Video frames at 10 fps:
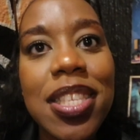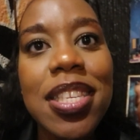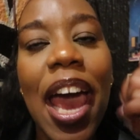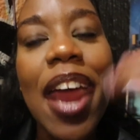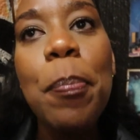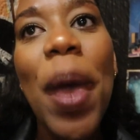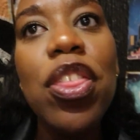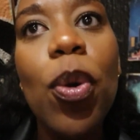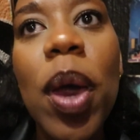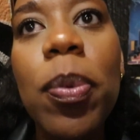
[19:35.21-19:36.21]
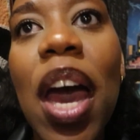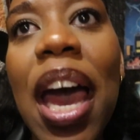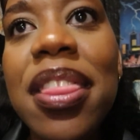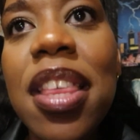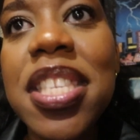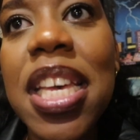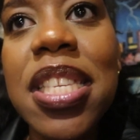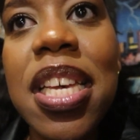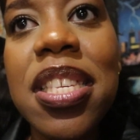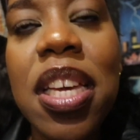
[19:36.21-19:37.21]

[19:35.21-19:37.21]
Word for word: And by the way, we are at the in